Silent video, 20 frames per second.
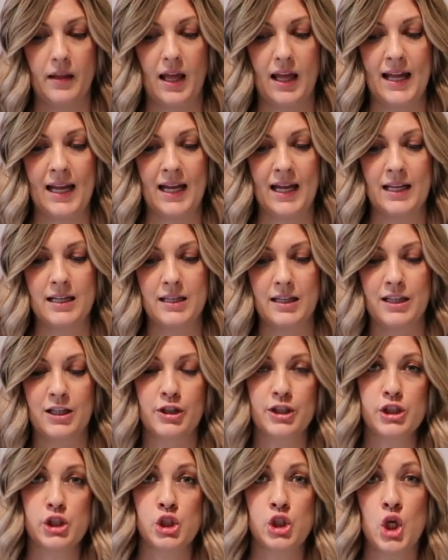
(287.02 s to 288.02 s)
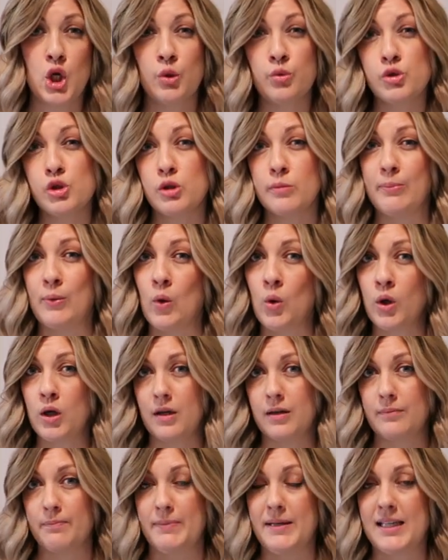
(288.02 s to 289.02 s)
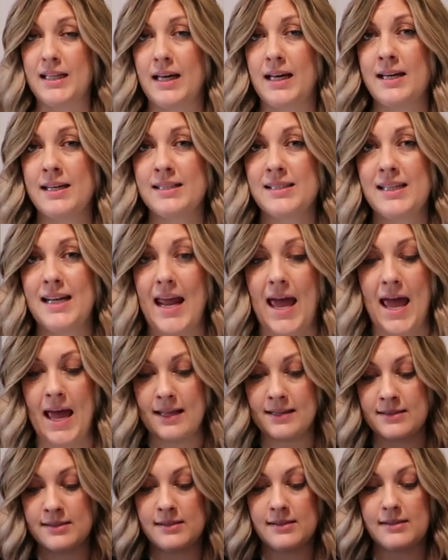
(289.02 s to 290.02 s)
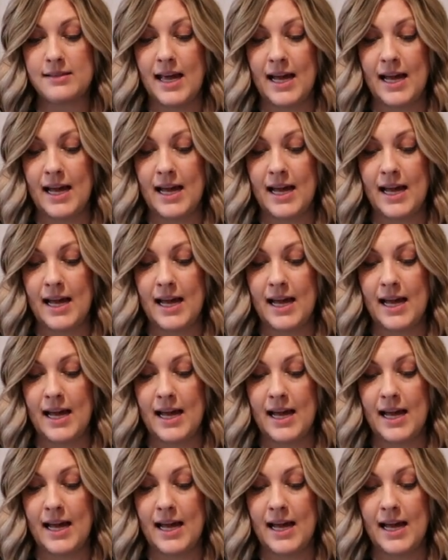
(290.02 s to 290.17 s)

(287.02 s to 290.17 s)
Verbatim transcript: And there's no support because it ends